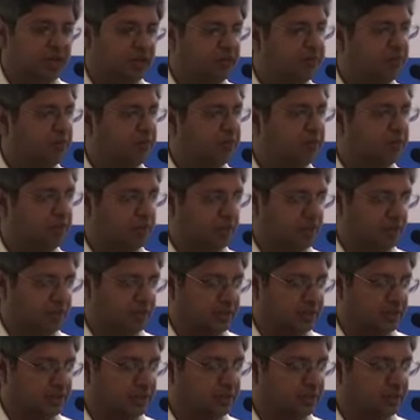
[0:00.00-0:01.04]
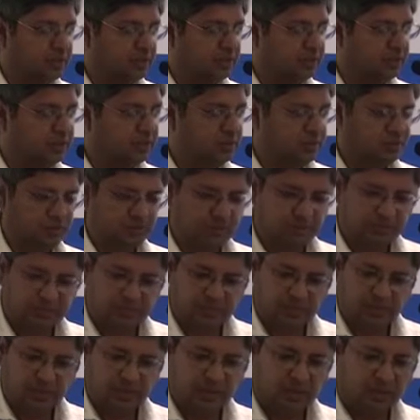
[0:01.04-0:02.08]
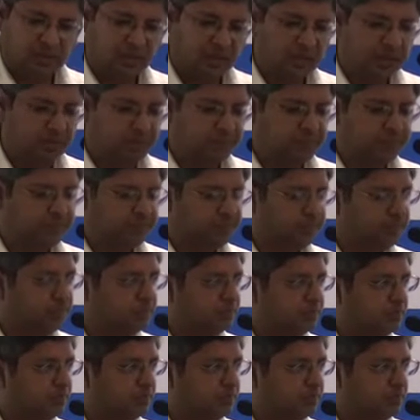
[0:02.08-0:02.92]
have been granted, Mentor